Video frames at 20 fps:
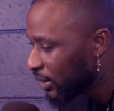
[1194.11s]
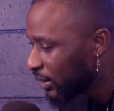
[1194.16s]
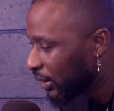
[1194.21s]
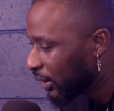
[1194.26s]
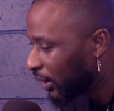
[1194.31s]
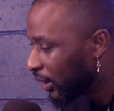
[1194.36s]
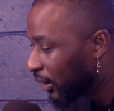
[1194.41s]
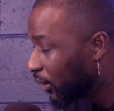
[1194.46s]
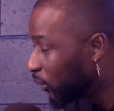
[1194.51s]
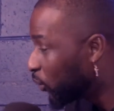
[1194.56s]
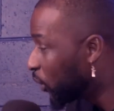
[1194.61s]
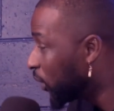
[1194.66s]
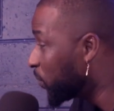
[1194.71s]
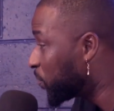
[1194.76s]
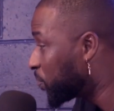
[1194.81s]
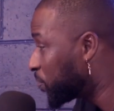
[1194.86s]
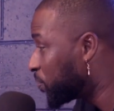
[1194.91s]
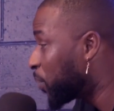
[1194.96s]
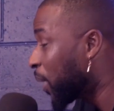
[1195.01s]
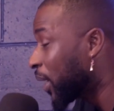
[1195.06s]
Well,
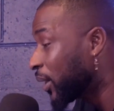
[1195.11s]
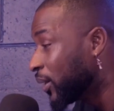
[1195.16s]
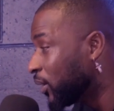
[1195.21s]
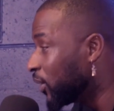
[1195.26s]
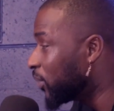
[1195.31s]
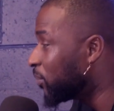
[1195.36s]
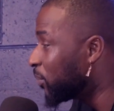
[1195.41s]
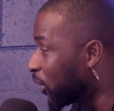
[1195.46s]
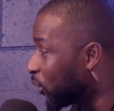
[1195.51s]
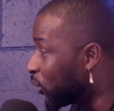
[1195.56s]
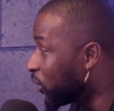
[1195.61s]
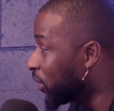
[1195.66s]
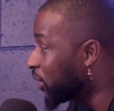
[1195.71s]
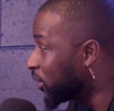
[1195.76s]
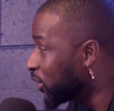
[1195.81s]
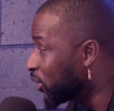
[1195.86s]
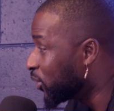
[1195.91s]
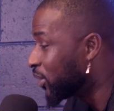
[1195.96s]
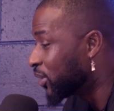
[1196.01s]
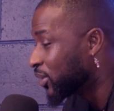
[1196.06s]
partly of my own
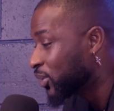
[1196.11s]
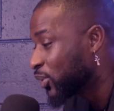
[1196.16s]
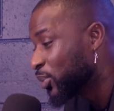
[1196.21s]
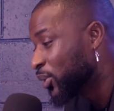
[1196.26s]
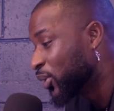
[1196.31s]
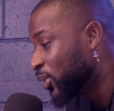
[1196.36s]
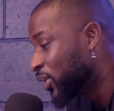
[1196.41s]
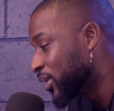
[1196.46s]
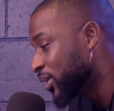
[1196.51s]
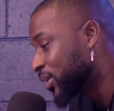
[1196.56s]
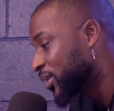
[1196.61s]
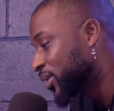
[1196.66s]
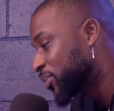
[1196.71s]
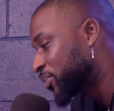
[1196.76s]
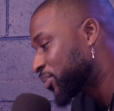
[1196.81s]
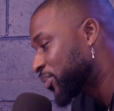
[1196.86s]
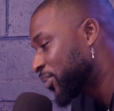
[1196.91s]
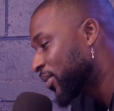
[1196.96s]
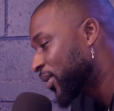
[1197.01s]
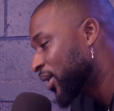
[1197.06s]
ignorance, to be honest.
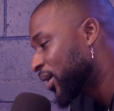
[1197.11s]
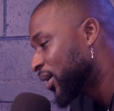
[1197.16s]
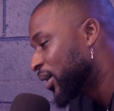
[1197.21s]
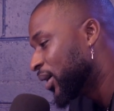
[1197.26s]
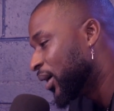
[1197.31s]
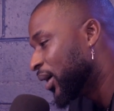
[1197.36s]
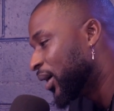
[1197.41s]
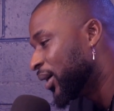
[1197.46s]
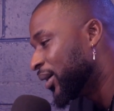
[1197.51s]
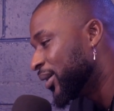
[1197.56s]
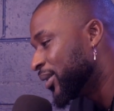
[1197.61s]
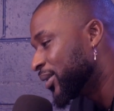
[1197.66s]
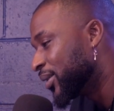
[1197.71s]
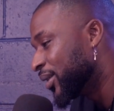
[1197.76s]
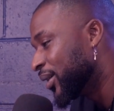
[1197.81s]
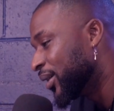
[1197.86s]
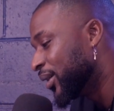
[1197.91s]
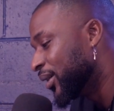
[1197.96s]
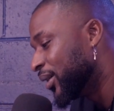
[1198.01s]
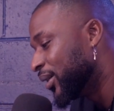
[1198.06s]
And
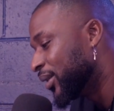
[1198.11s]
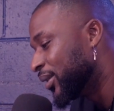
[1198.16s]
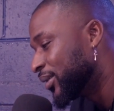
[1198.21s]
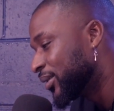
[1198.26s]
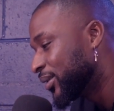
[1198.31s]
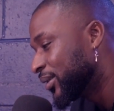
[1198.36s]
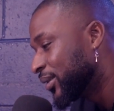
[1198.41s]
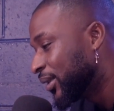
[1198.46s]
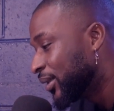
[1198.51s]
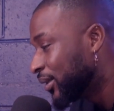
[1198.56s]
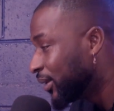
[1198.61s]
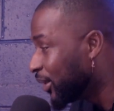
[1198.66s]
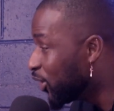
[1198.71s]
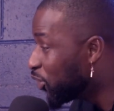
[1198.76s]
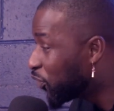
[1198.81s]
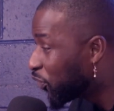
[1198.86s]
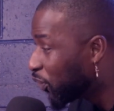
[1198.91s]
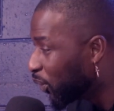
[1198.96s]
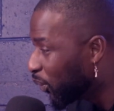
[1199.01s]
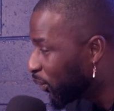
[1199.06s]

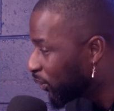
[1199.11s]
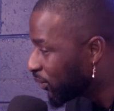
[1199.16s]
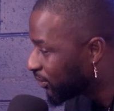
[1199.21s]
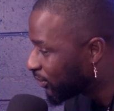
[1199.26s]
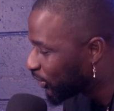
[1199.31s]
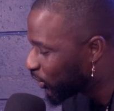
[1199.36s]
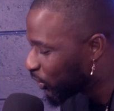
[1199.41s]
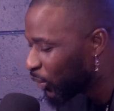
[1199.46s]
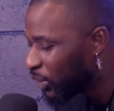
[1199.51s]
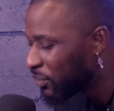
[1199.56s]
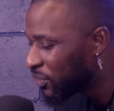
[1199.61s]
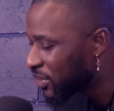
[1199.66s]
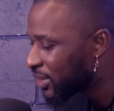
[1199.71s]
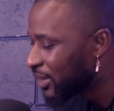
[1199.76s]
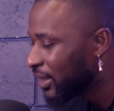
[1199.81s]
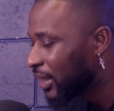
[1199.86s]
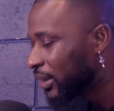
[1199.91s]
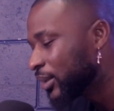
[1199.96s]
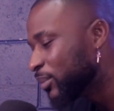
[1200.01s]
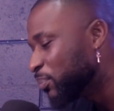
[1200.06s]
E-Flow. So
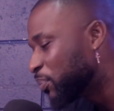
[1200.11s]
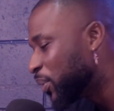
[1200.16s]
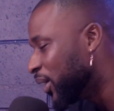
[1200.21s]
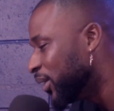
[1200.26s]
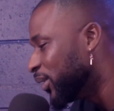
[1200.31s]
obviously I didn't pay